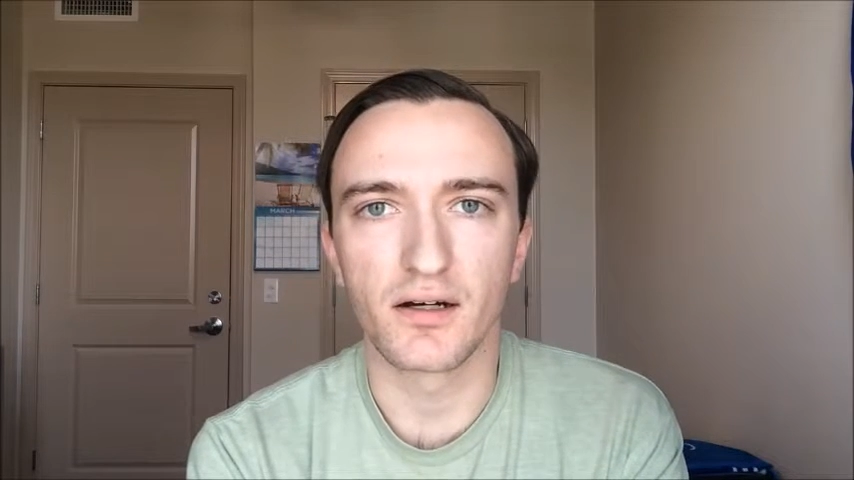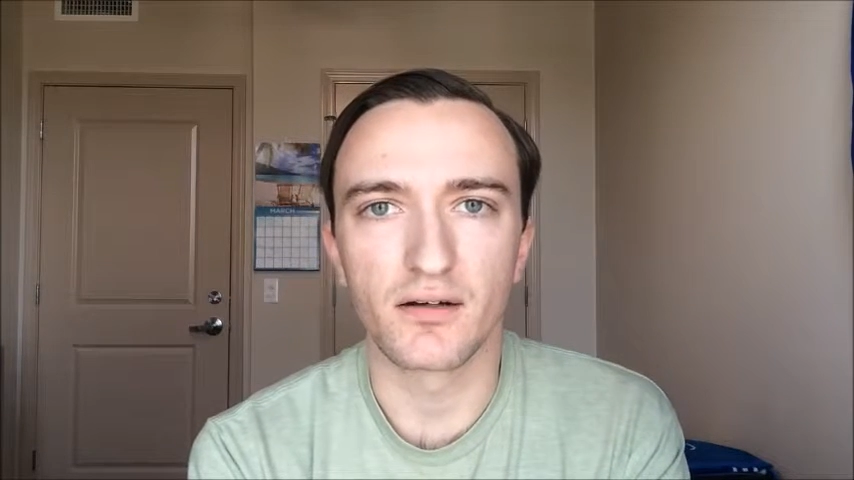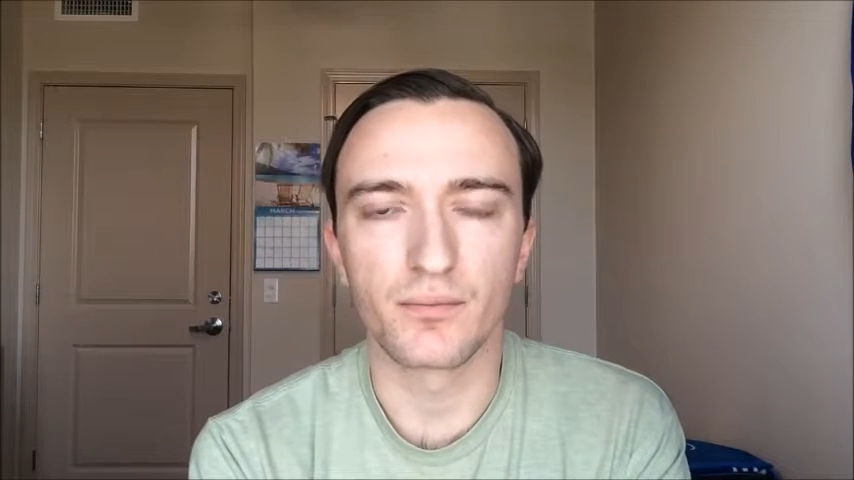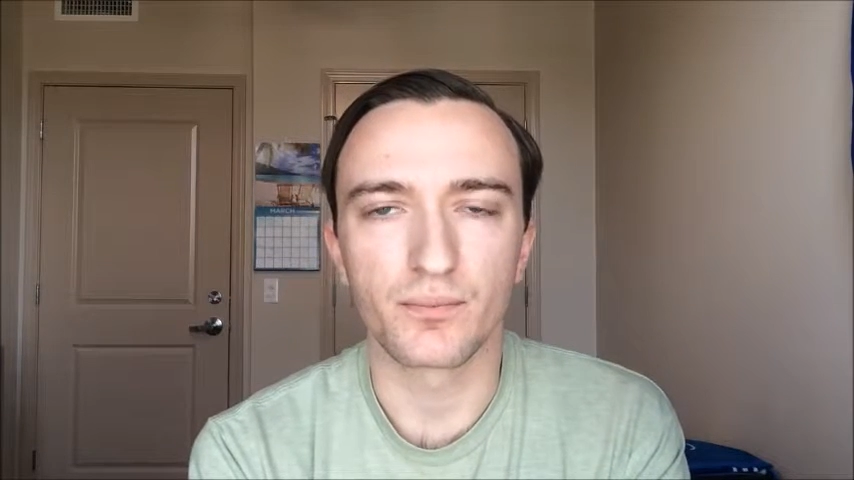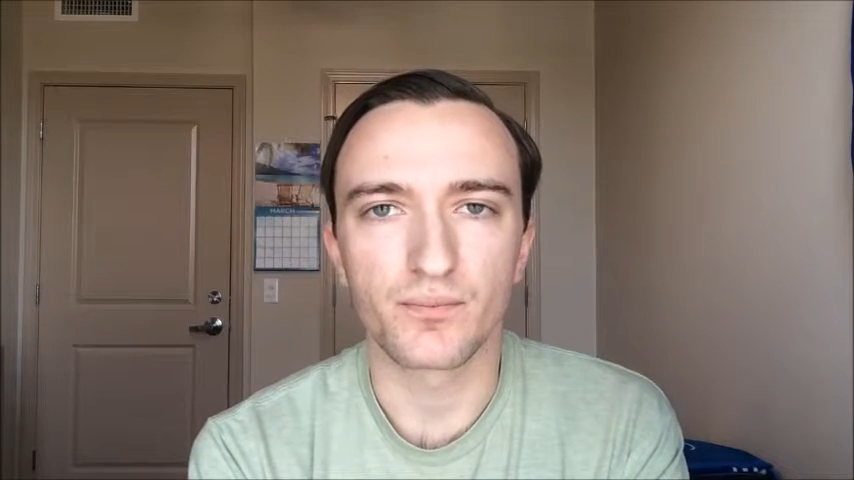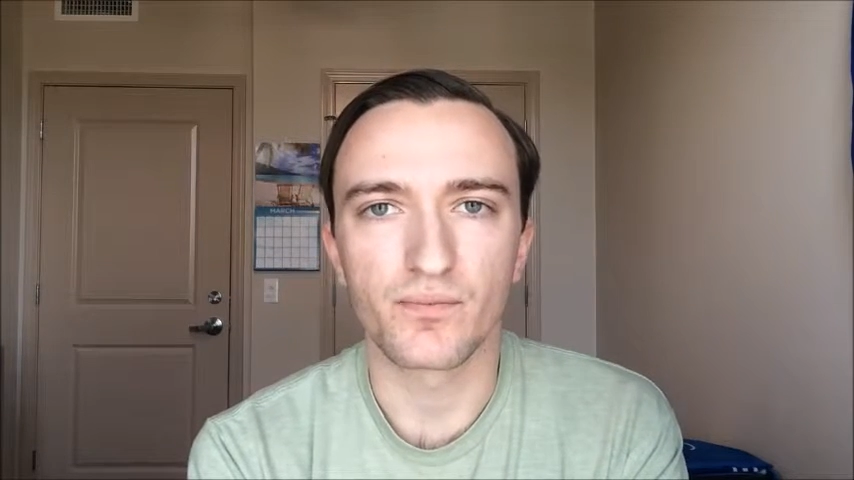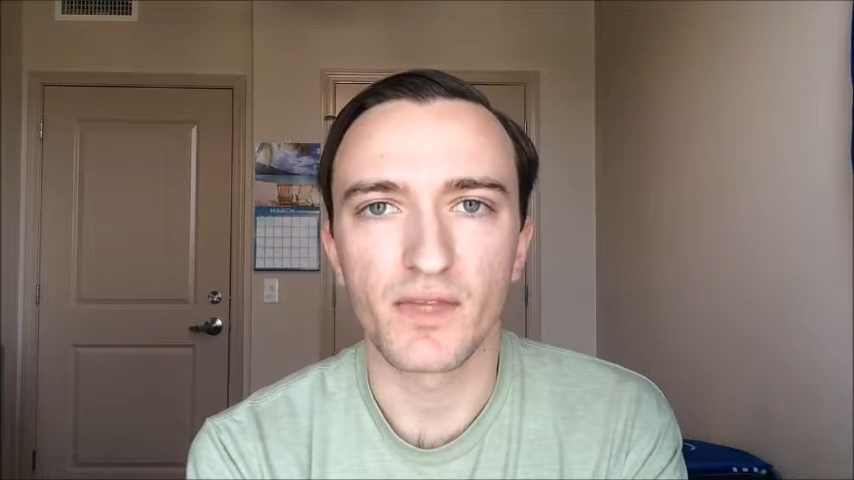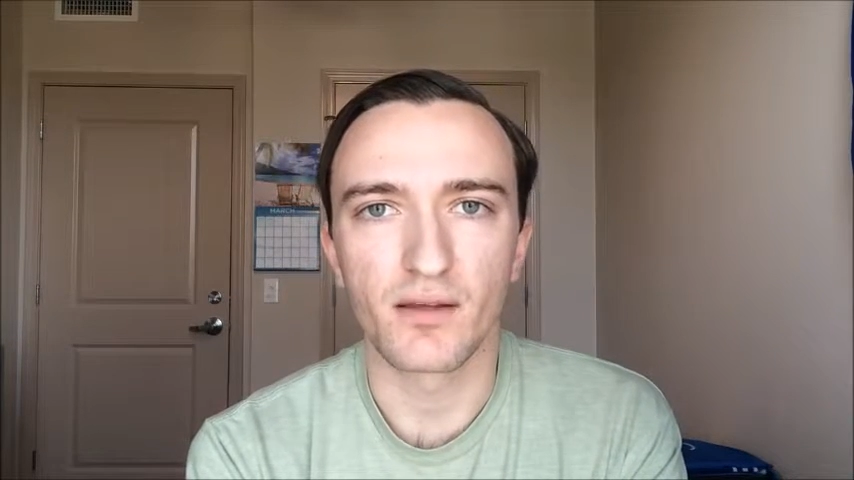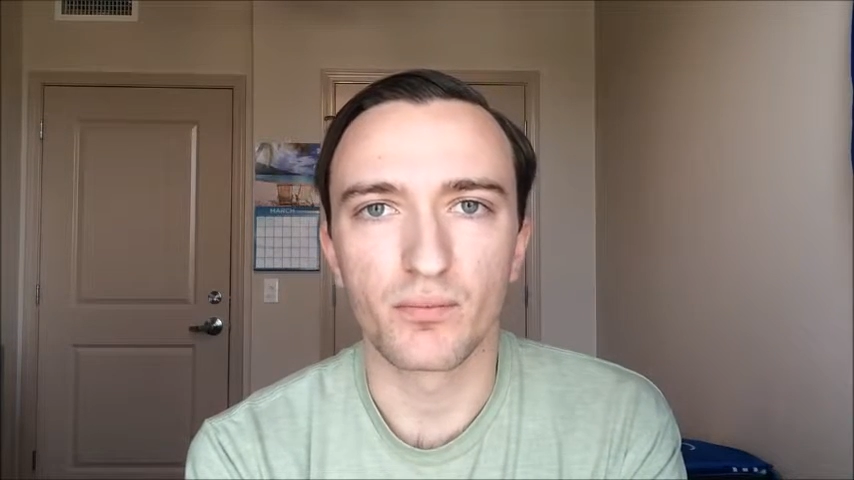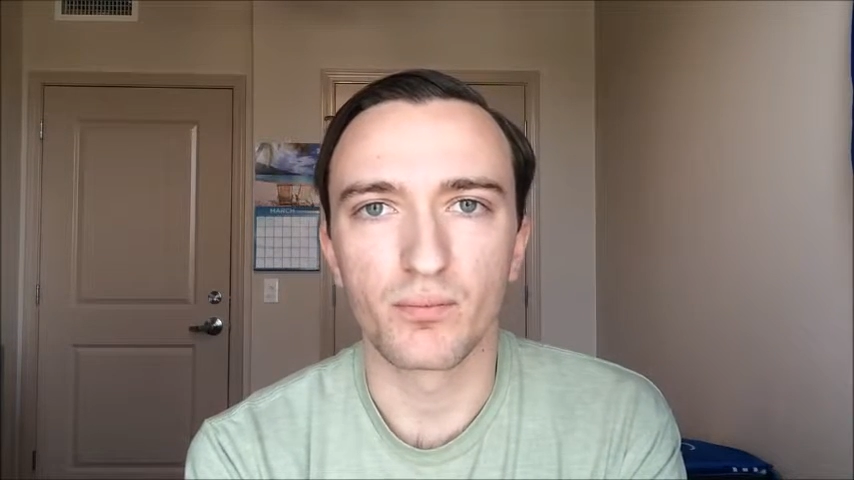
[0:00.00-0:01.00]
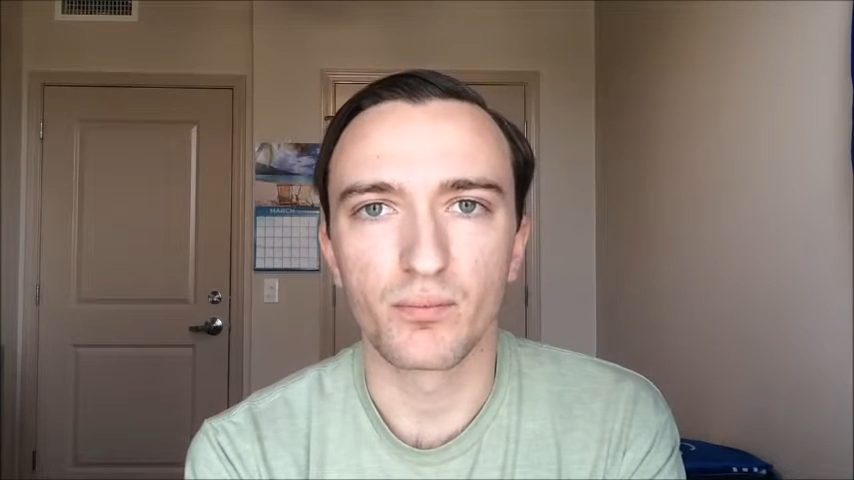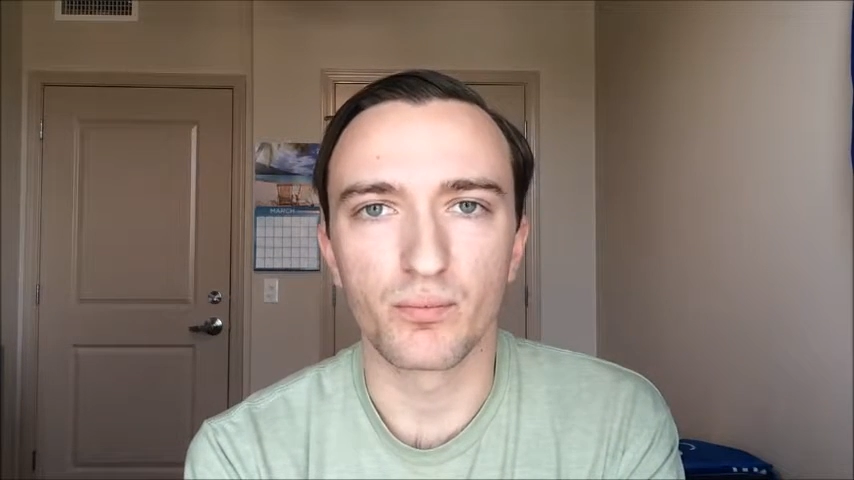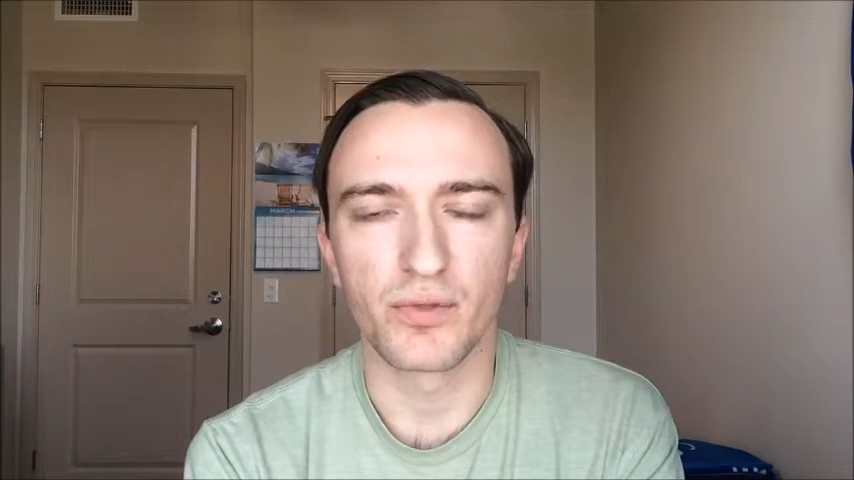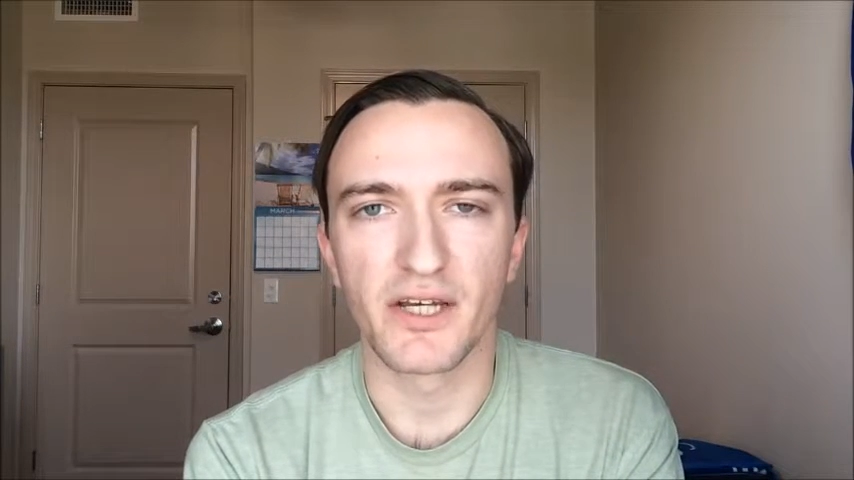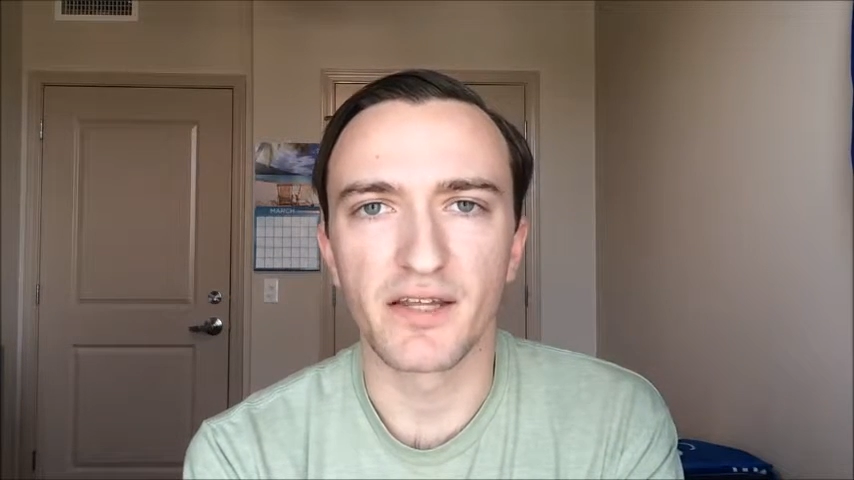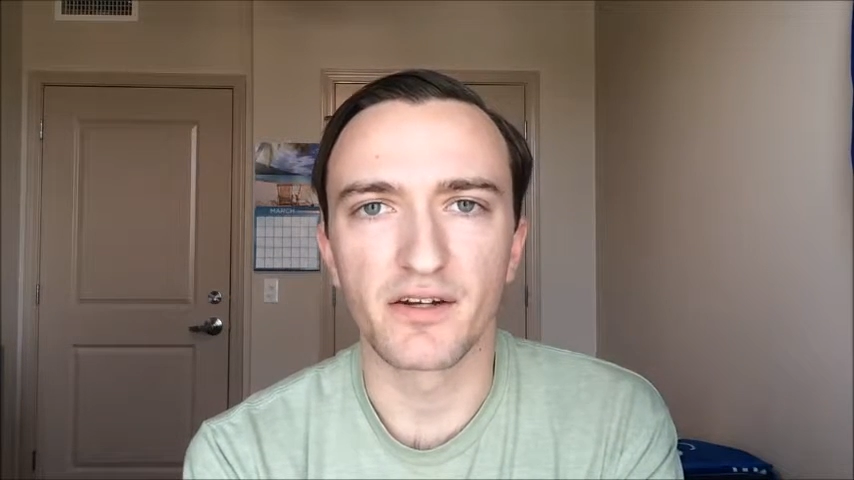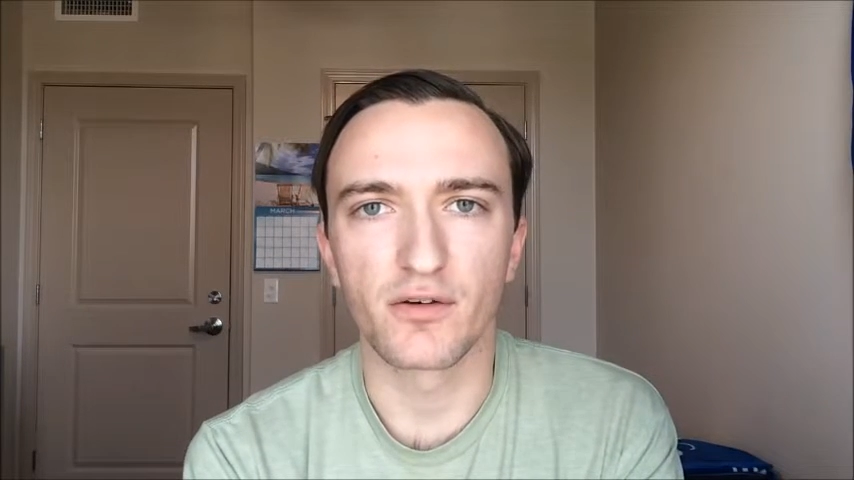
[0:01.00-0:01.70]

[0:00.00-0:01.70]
But yeah,